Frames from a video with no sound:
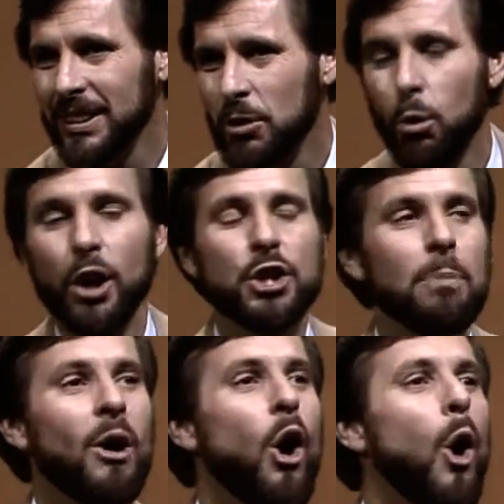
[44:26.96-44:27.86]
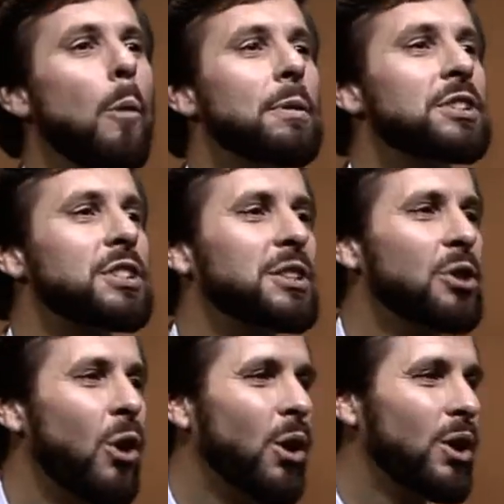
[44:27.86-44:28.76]
Worship opens the
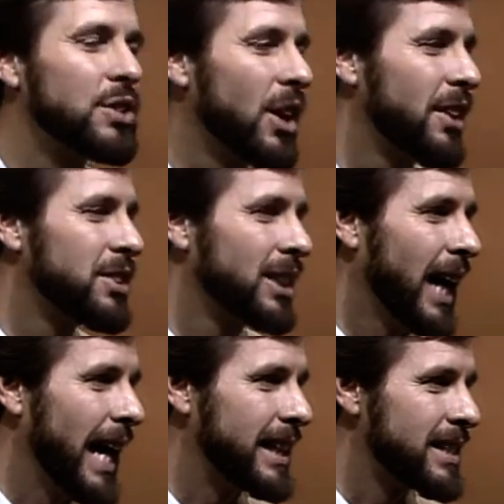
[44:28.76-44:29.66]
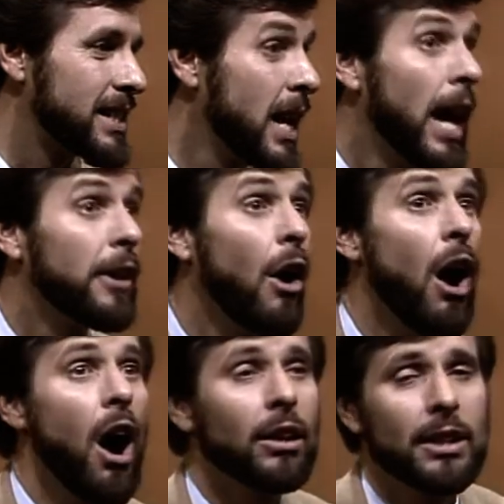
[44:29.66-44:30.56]
doors onto guidance, and
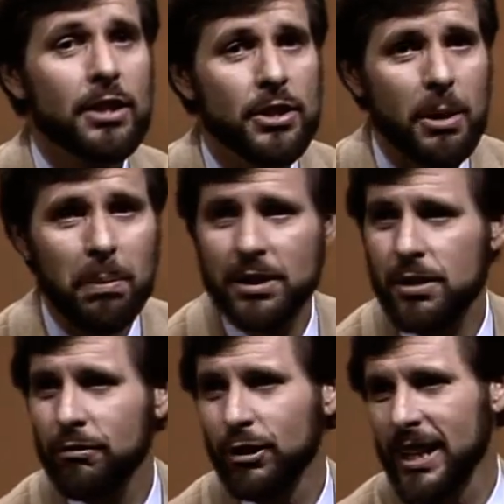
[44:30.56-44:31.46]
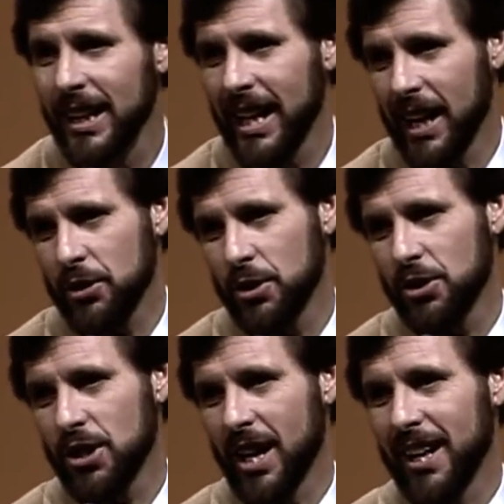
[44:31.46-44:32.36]
all the disciplines freely
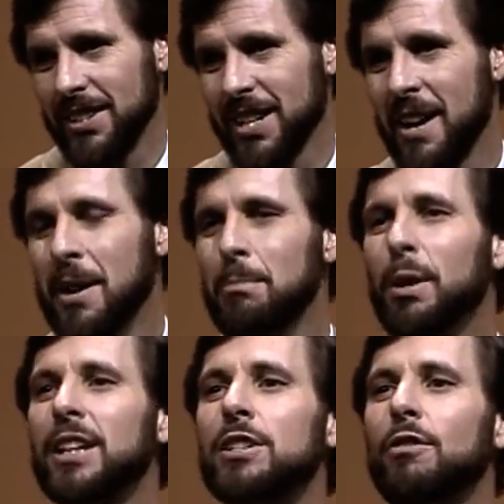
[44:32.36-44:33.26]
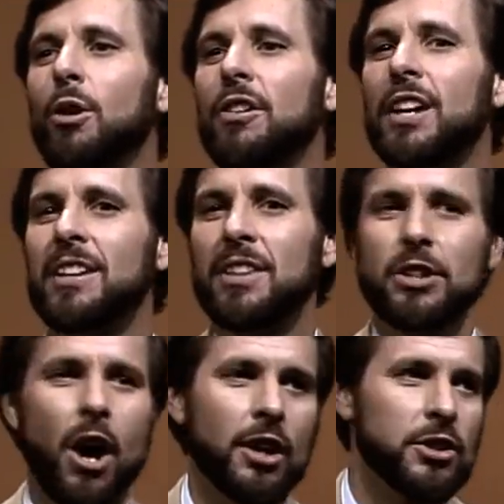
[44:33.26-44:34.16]
exercised brings forth the
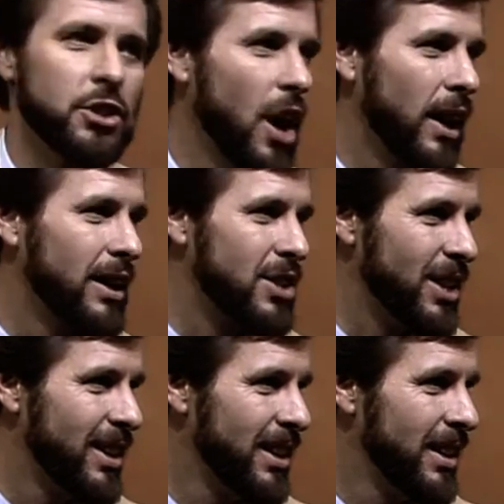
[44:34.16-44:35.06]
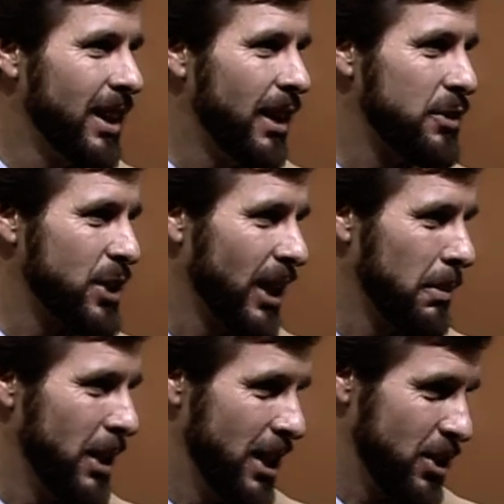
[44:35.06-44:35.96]
doxology of
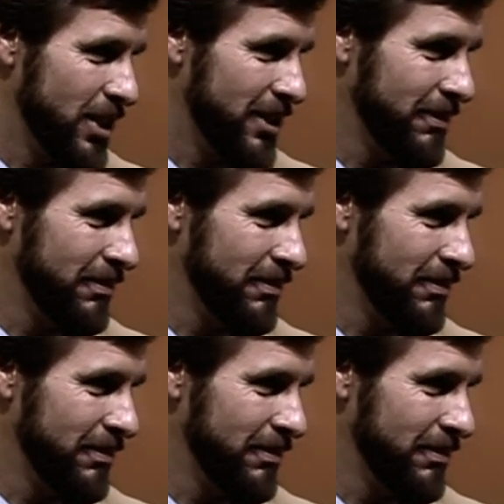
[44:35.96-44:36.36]
celebration.